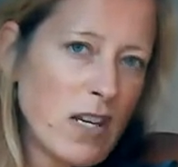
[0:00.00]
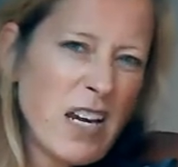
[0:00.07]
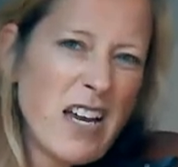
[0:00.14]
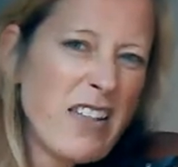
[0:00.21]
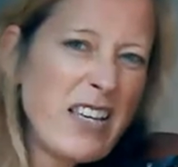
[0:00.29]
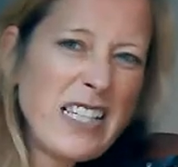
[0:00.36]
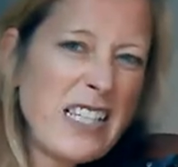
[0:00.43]

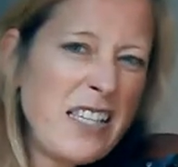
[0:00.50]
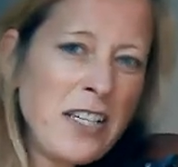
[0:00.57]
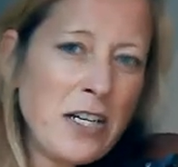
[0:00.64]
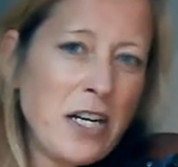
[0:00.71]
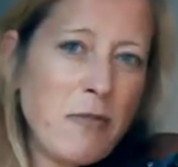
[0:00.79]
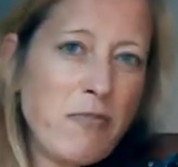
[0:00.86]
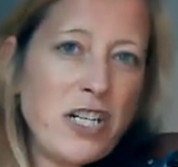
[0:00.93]
This isn't
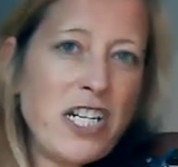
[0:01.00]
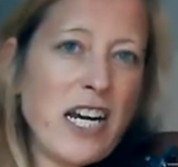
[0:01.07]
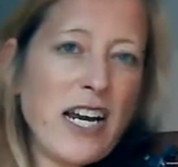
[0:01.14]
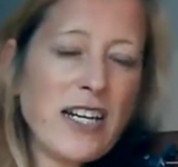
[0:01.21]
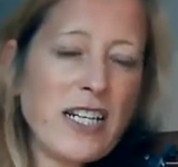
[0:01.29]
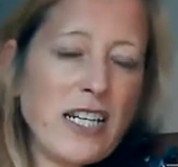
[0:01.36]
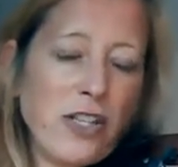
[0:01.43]
going to
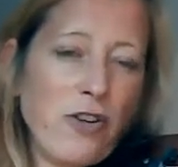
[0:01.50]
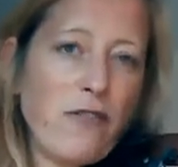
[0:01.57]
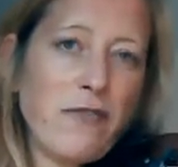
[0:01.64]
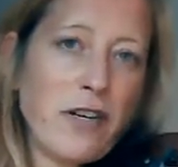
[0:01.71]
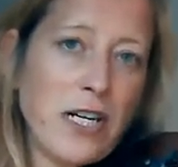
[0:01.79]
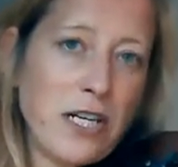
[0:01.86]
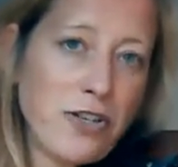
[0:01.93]
project, it's not
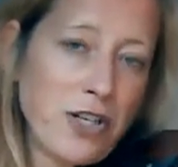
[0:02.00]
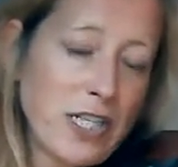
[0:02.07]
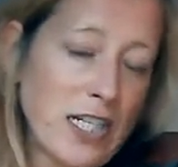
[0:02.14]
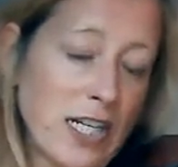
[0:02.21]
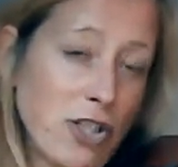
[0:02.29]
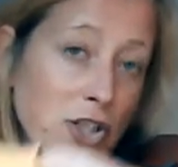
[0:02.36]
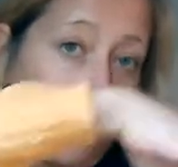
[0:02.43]
very
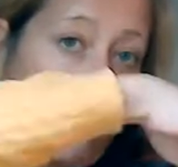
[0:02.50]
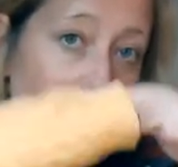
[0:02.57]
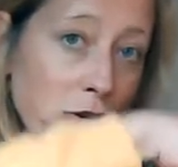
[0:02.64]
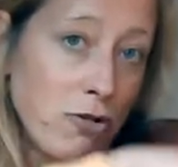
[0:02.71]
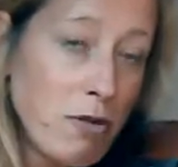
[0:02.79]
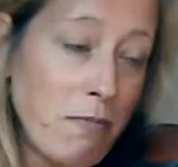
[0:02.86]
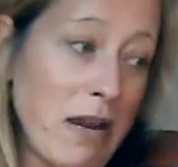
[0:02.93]
interesting. So you
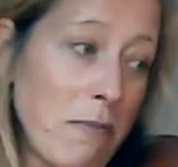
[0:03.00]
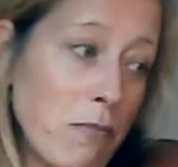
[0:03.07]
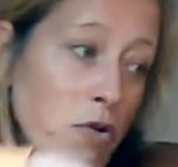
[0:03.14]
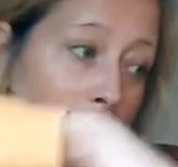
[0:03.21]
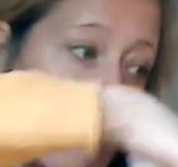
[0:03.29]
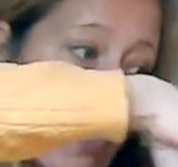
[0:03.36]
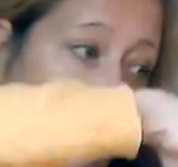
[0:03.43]
use a bit
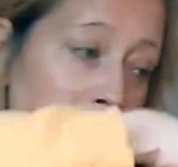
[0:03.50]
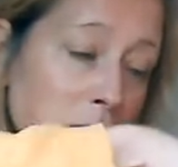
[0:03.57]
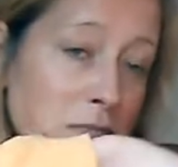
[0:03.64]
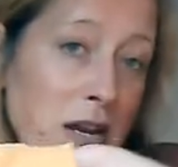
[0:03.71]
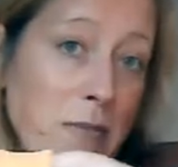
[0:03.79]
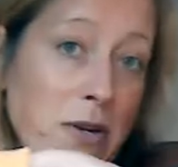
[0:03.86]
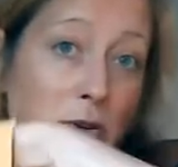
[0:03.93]
more bow than
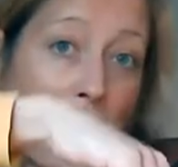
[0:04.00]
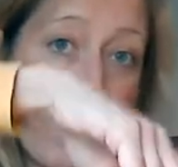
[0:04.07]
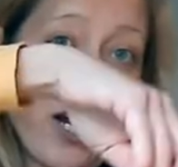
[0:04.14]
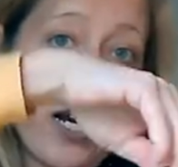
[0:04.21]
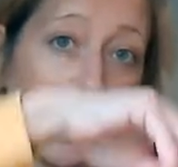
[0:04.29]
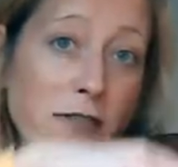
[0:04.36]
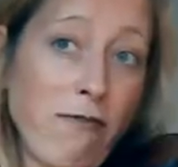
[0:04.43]
maybe you'd
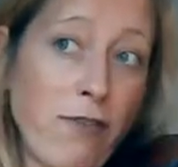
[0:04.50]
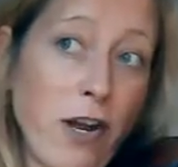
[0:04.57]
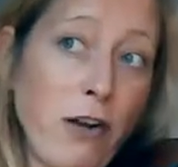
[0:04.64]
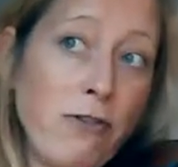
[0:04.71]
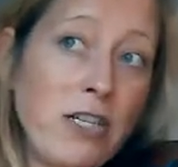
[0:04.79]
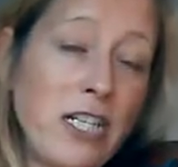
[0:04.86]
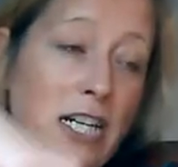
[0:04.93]
think.
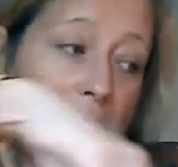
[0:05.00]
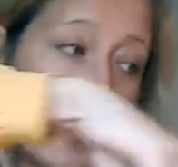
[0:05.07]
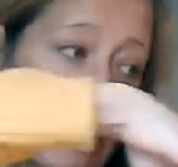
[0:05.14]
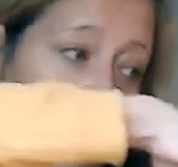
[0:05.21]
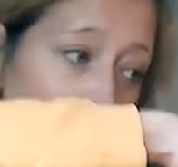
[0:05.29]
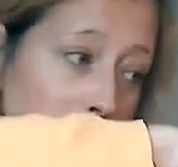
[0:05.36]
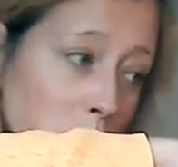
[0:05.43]
Float it a
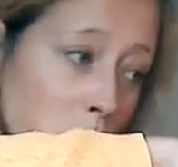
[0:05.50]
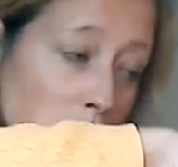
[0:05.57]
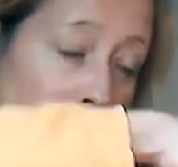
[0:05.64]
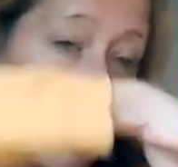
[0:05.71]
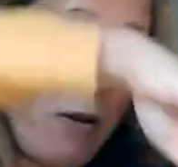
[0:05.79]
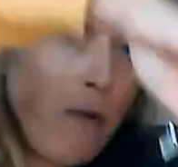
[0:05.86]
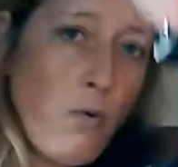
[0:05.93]
little bit
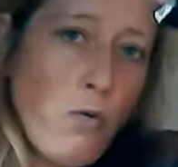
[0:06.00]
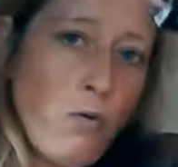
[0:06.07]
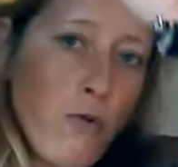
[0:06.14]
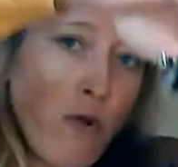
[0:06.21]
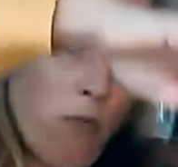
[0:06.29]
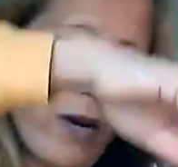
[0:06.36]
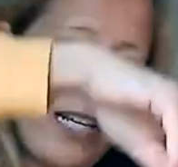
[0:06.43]
more,
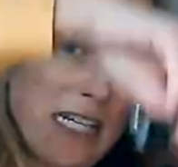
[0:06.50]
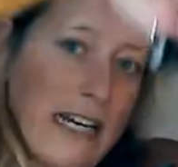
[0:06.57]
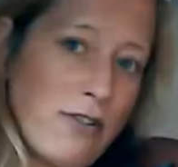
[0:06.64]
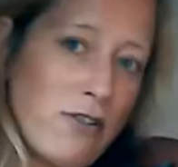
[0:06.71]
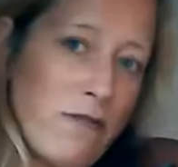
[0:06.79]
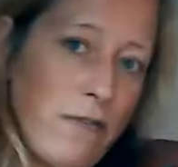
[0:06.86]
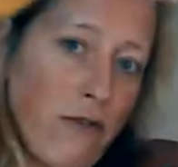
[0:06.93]
all the weight
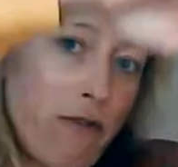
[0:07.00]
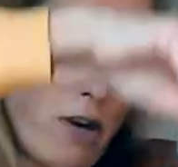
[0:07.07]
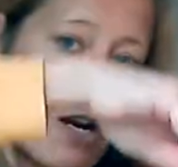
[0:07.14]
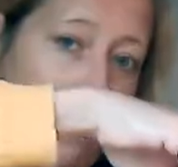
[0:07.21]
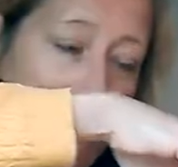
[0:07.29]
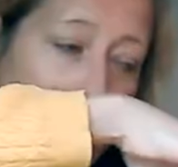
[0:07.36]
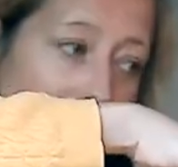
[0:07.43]
out of your
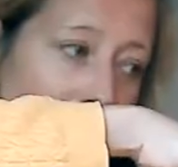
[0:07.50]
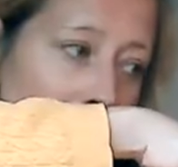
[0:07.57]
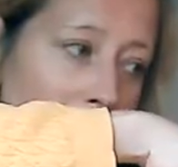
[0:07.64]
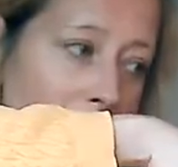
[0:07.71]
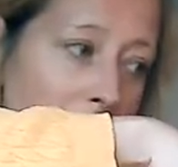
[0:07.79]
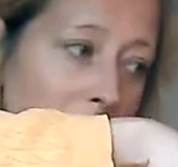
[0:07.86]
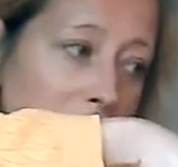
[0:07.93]
arm.
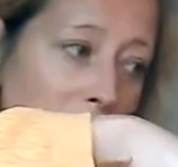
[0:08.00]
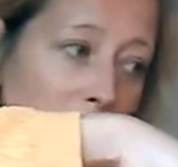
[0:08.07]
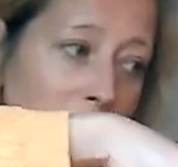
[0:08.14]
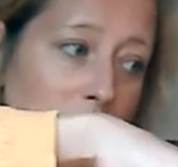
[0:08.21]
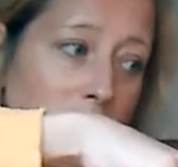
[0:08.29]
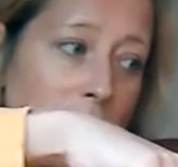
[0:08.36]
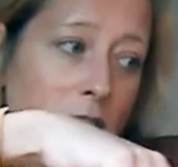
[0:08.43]
And
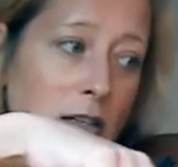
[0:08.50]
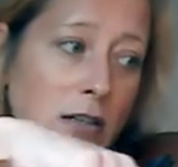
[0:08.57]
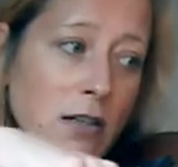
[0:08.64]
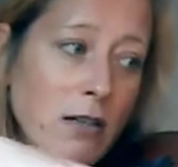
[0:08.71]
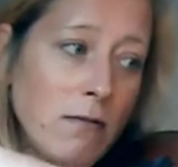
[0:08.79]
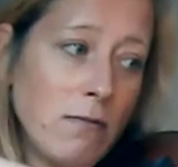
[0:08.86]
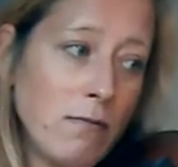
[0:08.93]
just...
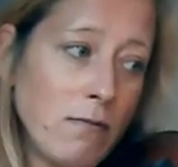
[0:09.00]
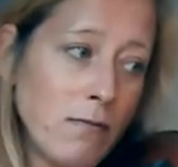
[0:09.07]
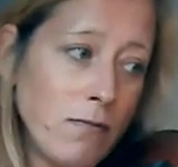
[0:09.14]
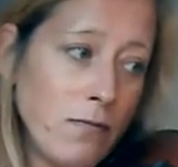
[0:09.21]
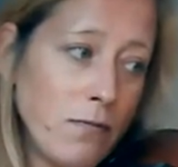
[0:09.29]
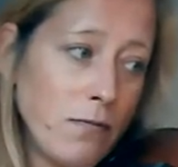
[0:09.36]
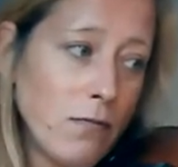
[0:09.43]

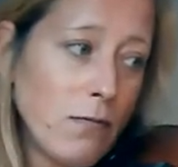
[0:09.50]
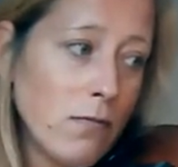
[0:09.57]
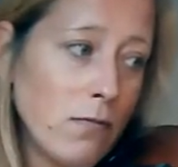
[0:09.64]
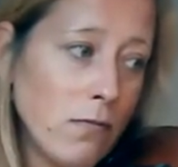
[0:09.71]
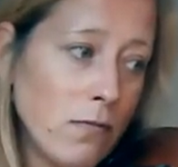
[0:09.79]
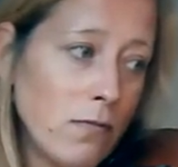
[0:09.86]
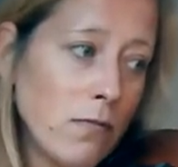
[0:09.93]

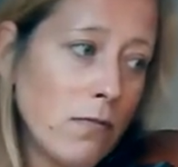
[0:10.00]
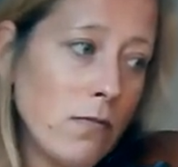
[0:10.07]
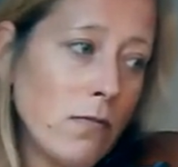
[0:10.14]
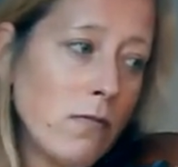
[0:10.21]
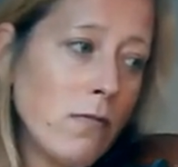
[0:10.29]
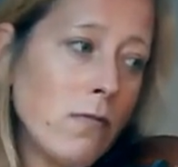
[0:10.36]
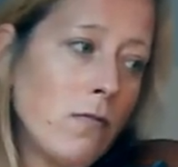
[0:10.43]

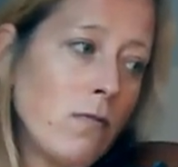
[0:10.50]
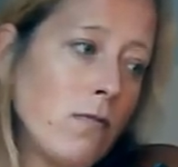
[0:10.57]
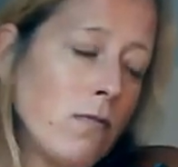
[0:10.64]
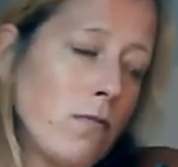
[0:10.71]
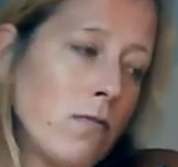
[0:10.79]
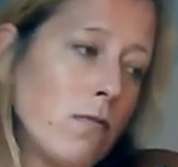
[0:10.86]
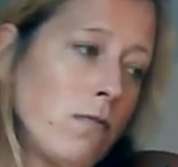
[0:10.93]

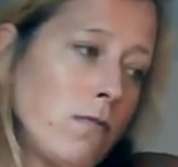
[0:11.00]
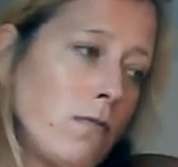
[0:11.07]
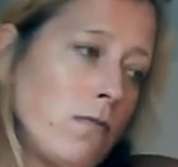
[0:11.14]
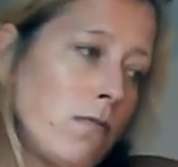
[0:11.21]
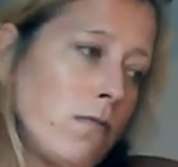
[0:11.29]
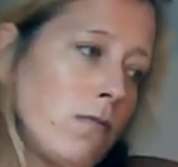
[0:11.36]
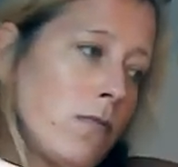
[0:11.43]

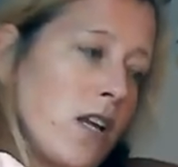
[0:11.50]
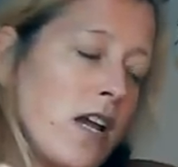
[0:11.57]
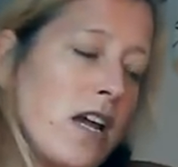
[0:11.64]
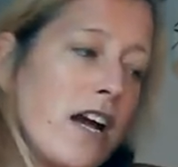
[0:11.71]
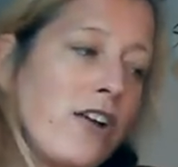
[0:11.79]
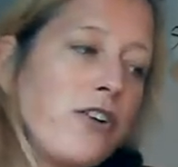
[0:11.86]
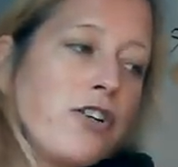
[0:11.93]

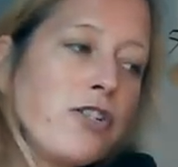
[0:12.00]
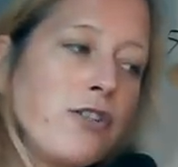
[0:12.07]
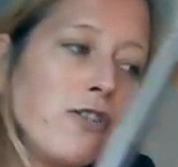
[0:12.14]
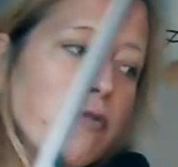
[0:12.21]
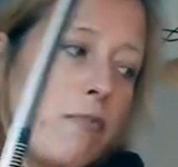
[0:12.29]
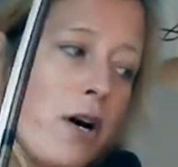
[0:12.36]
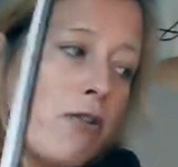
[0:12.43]
and you can do
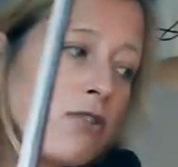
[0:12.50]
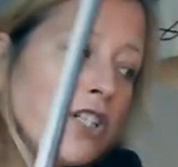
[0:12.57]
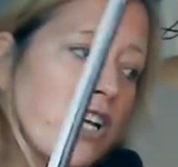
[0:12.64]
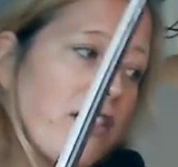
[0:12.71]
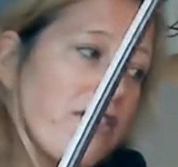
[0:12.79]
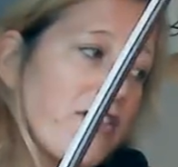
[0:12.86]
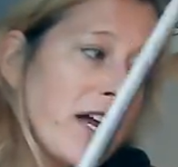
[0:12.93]
the bulge.
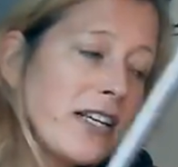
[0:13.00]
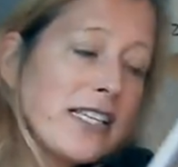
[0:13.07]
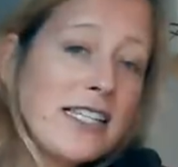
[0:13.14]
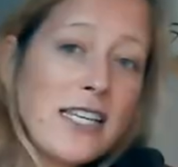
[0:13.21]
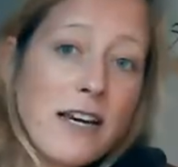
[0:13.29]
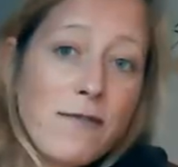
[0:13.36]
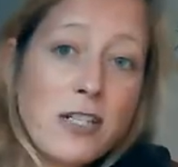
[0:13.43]
And then
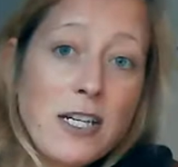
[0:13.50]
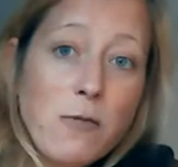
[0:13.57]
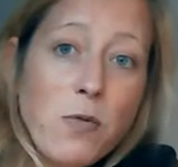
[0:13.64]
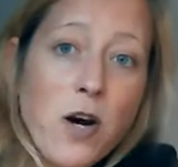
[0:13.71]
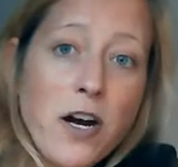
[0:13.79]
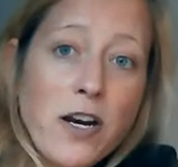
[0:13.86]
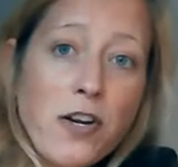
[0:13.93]

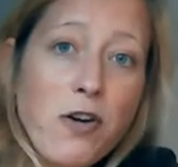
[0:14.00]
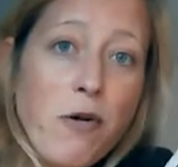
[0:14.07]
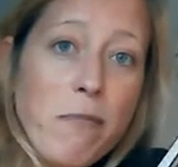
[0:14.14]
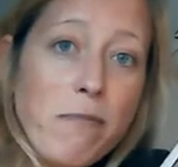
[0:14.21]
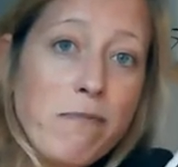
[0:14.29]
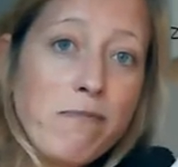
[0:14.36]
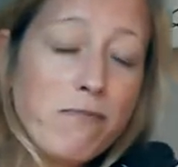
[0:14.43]
71,
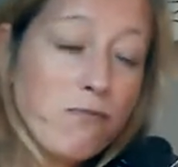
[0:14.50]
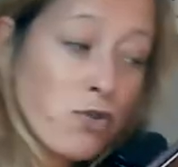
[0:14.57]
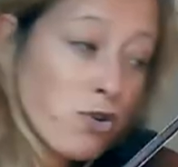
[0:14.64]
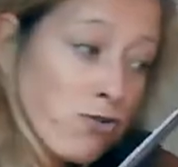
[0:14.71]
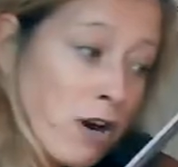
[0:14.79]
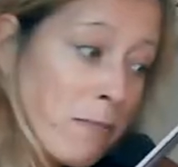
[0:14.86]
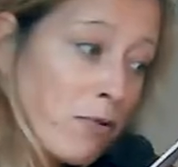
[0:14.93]
your
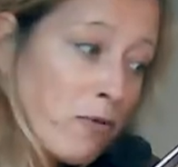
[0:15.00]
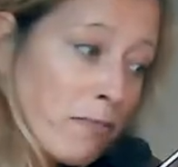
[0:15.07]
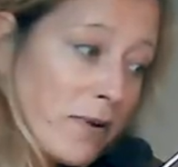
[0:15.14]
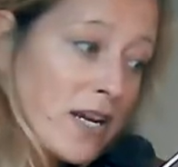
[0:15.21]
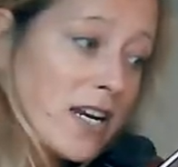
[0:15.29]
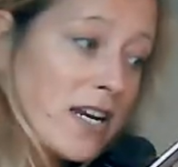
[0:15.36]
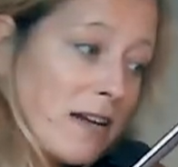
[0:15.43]
triple
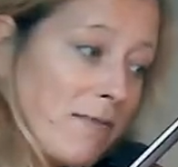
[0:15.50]
P.